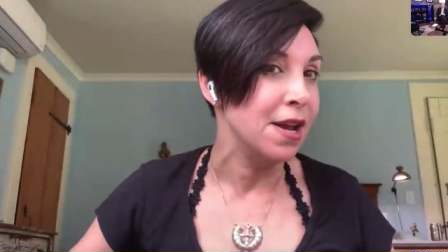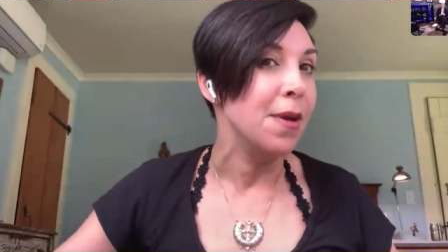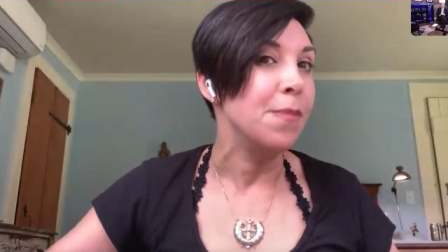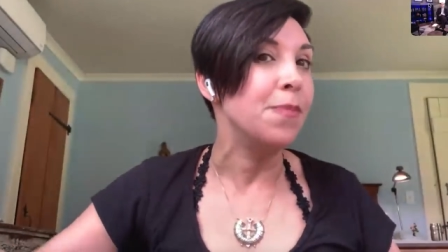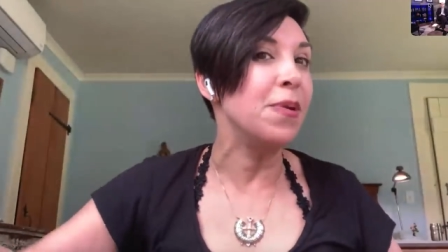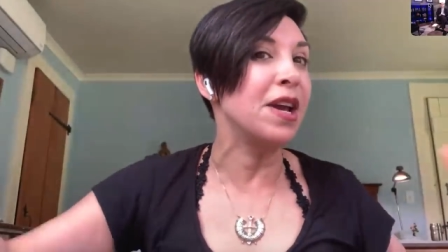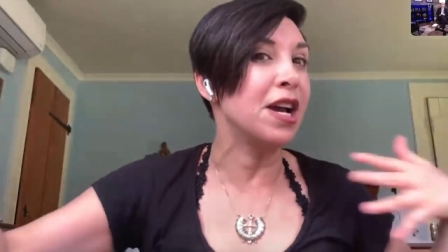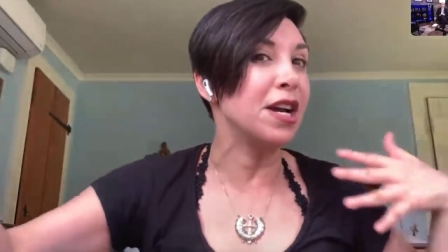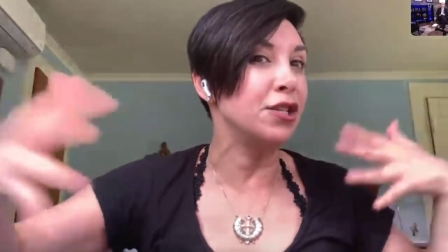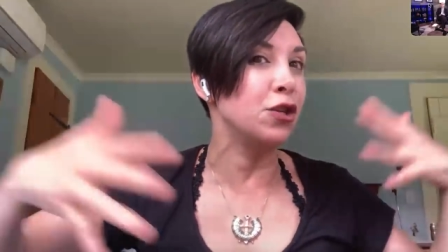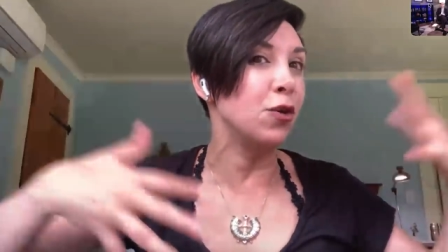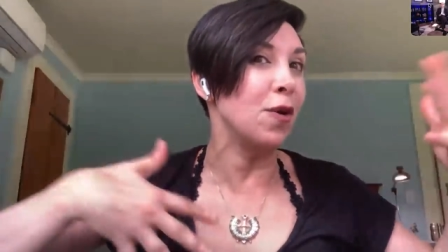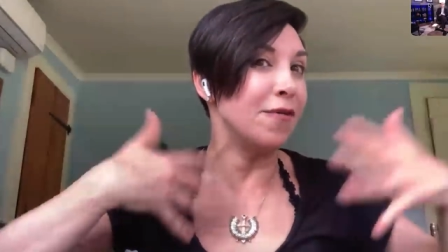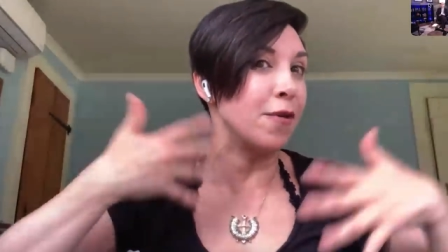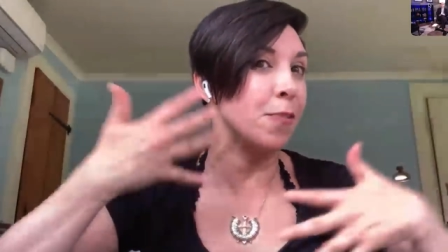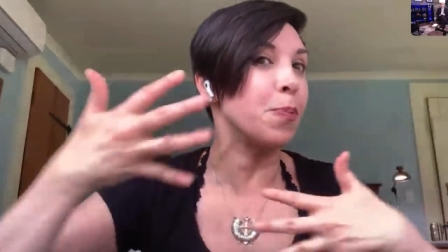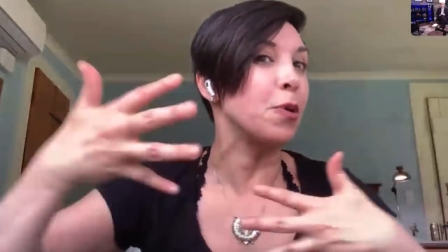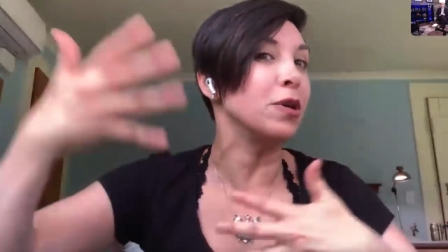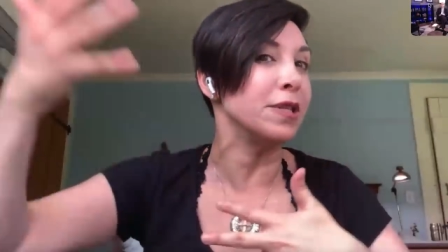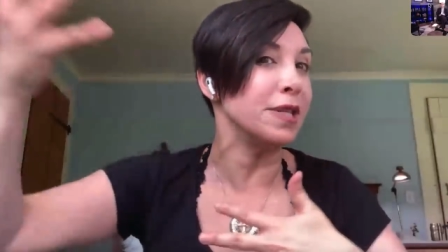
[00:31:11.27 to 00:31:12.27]
because you have a
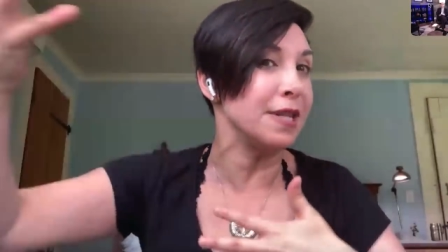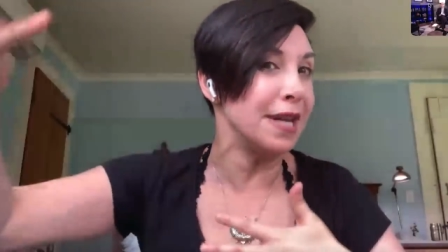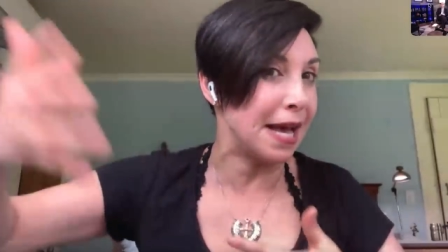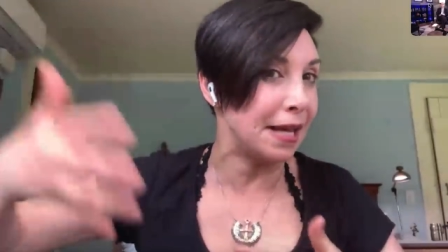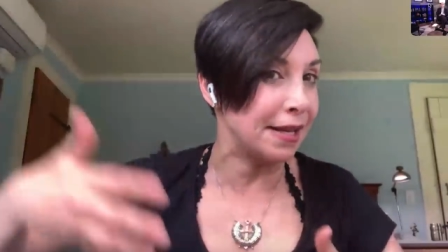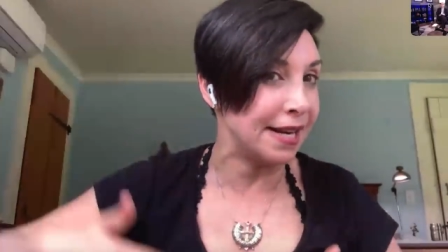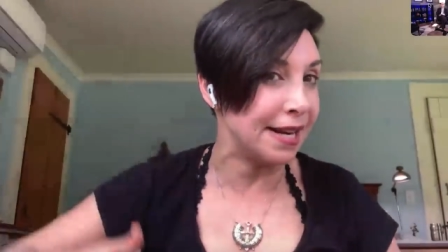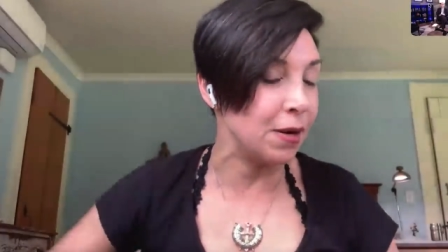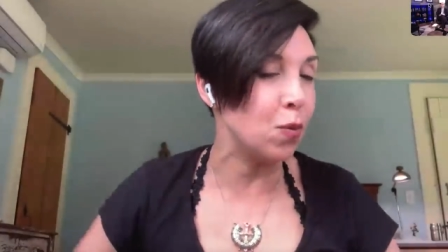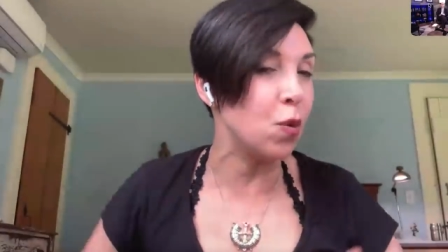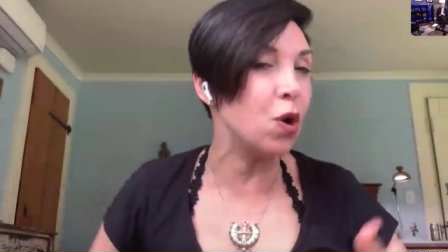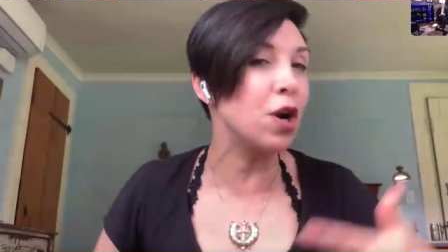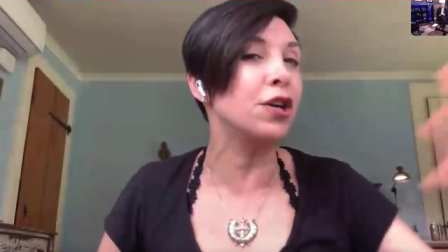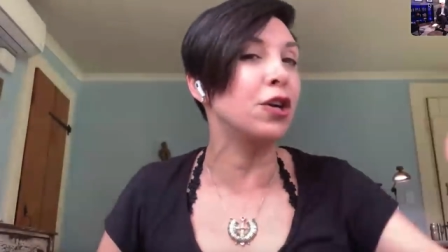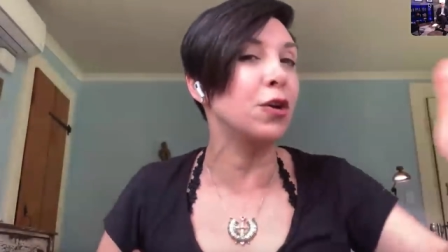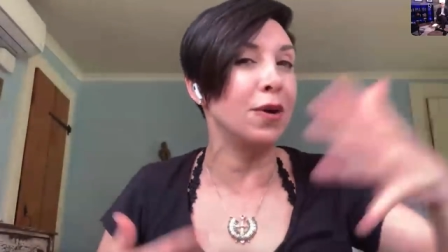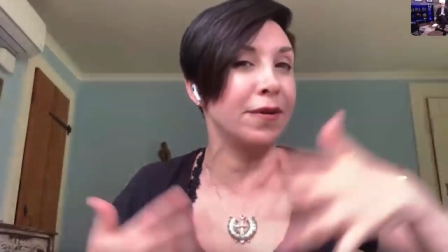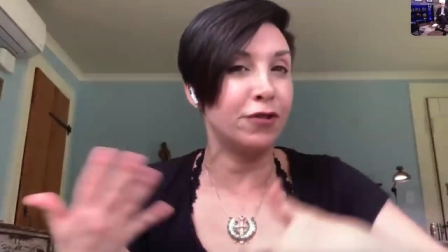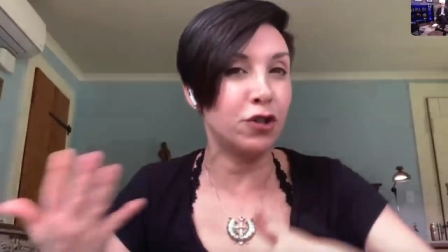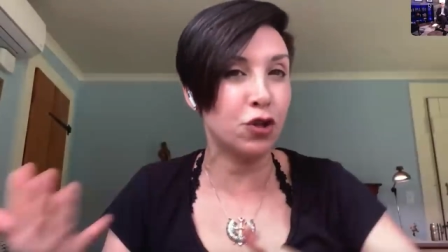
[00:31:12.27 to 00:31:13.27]
personality at work,
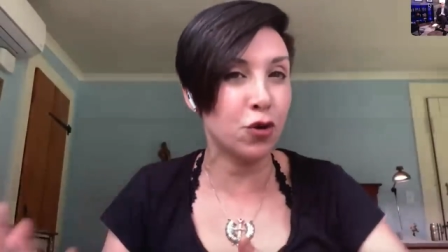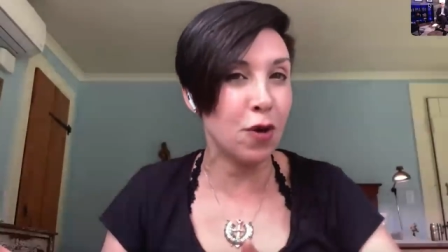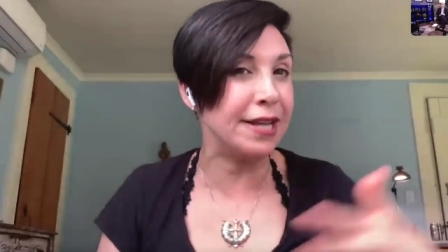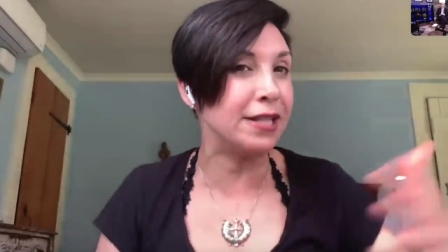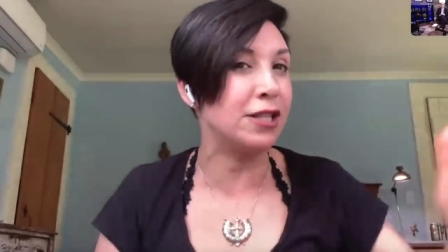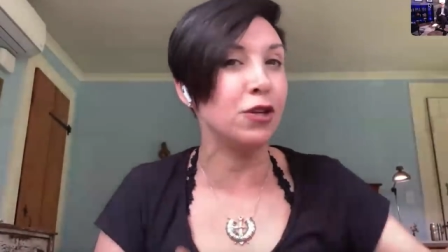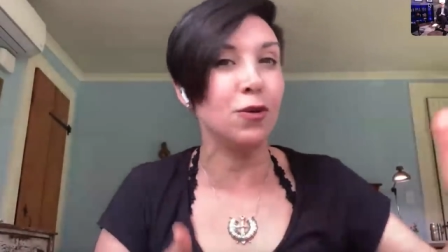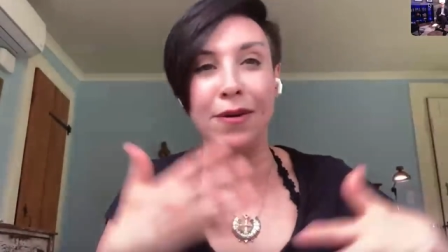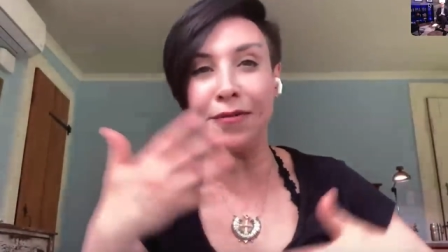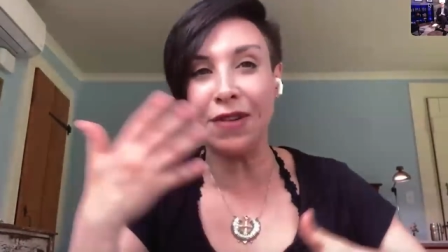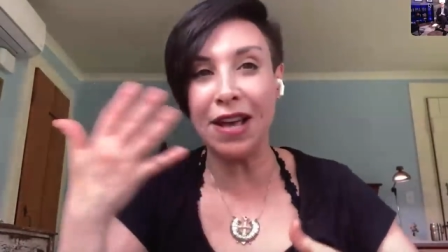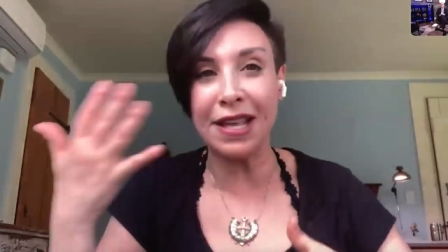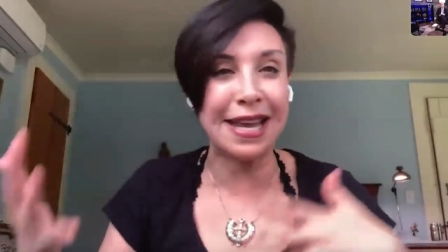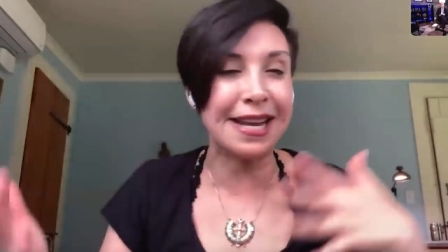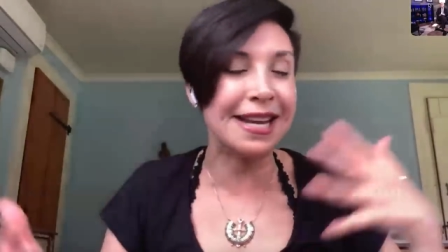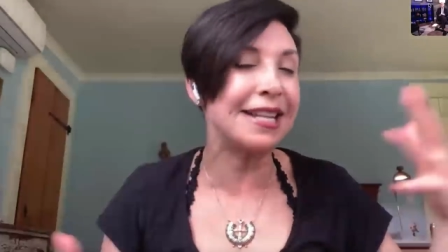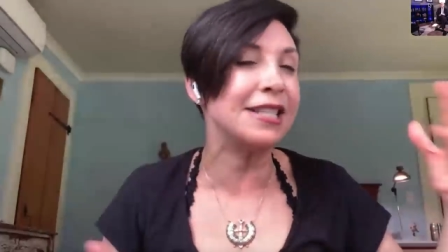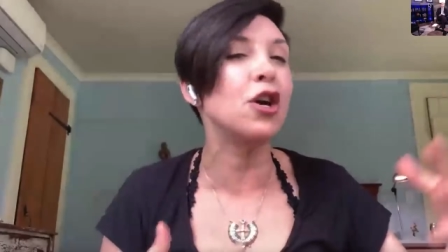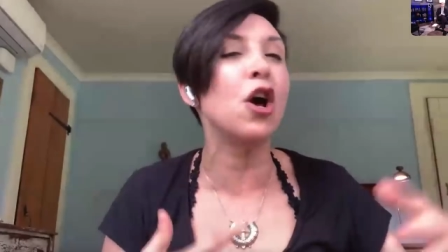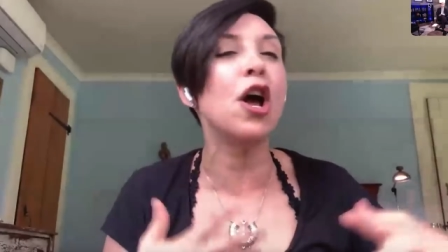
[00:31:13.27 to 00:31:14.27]
you have traits, you have
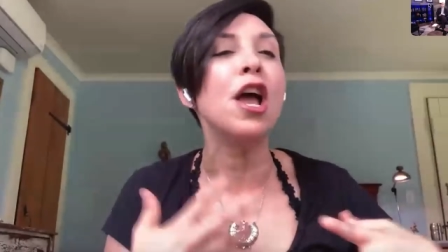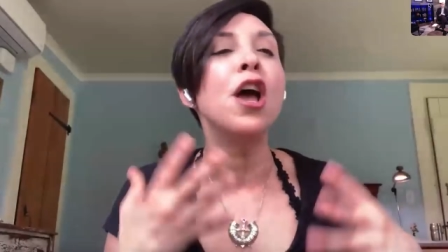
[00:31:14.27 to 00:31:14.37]
like it's